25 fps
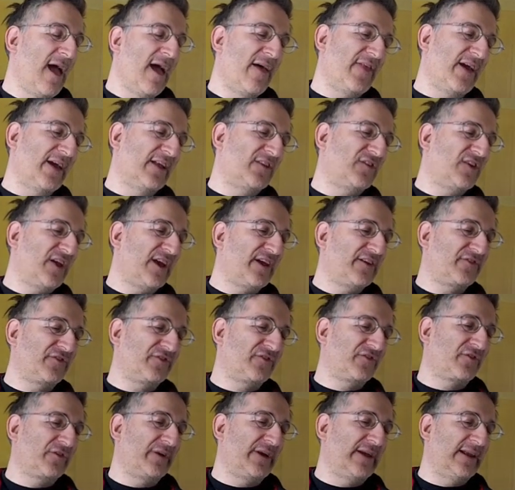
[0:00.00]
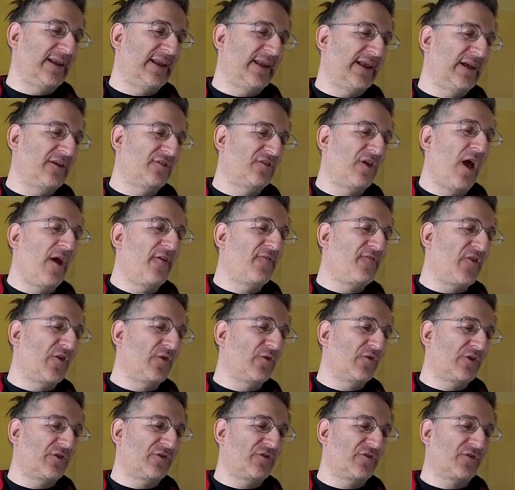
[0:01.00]
Their test screenings,
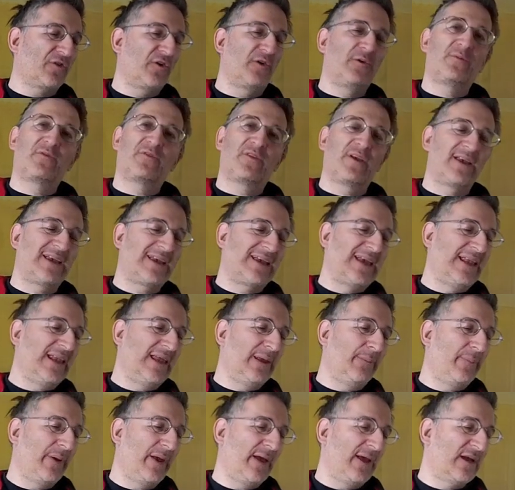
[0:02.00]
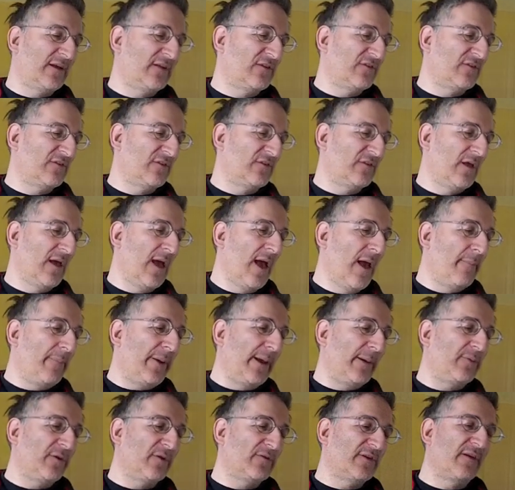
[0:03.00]
focus groups and guinea pigs,
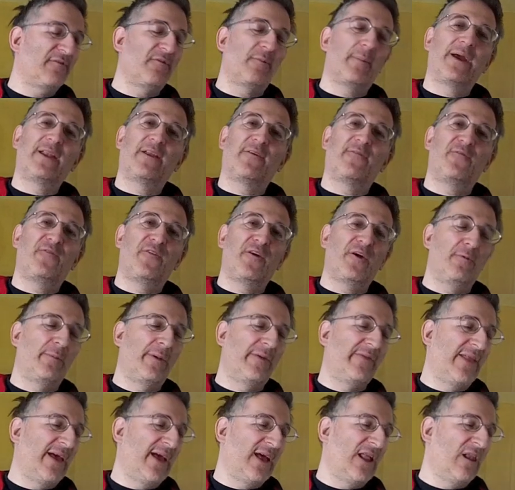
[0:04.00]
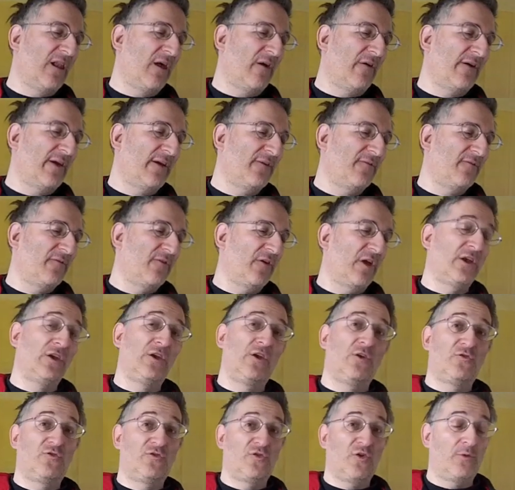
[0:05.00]
people who'd never made a film in their life,
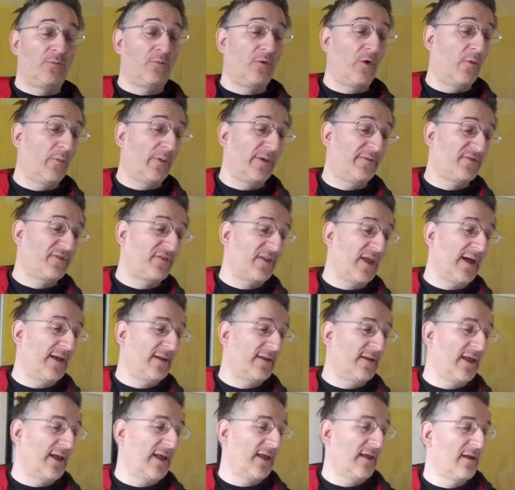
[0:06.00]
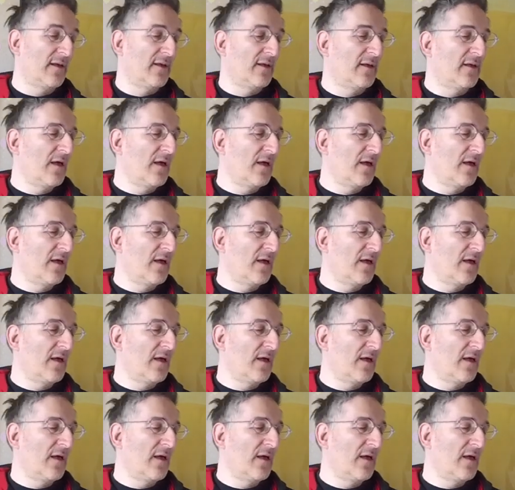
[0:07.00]
YouTube notwithstanding,